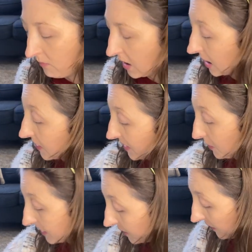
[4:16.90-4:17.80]
like this
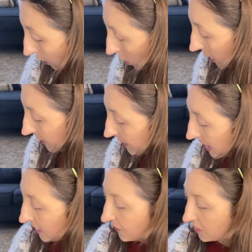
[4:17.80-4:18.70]
specific one I've not
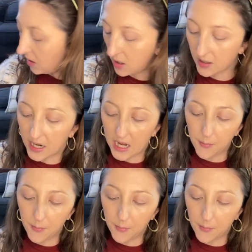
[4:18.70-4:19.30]
had for a long time,